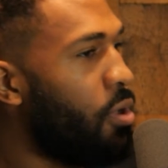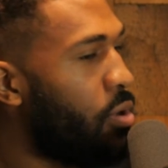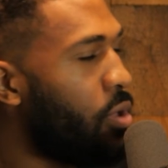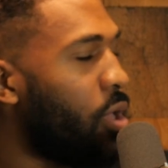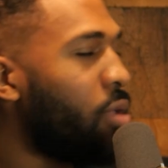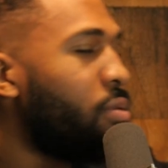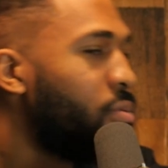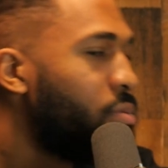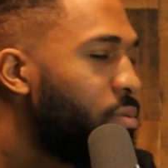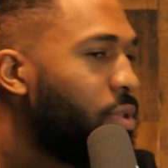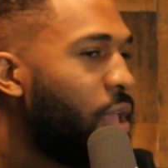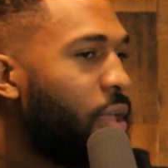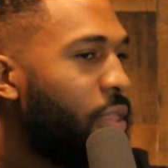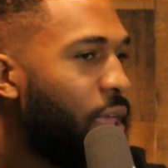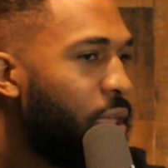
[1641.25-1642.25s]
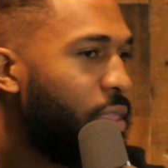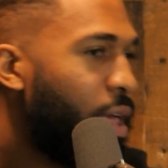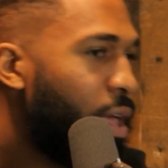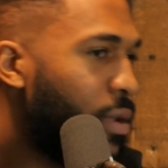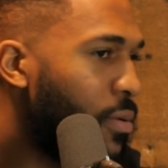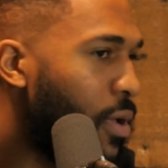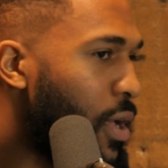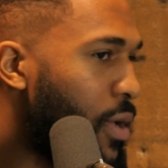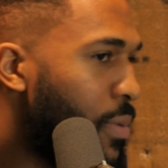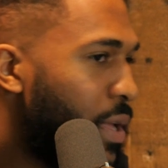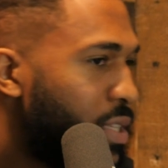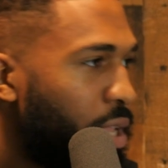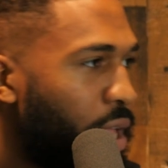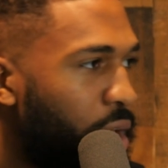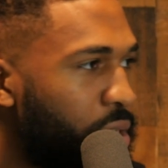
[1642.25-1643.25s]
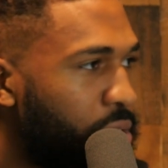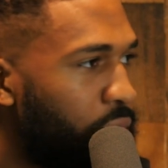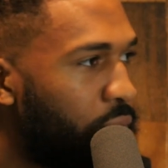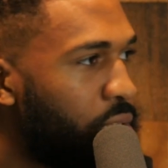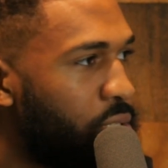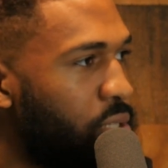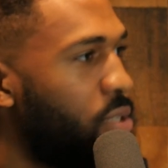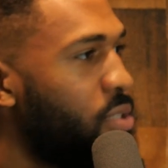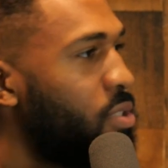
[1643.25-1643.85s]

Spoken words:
Okay. Yeah, that makes a lot of sense.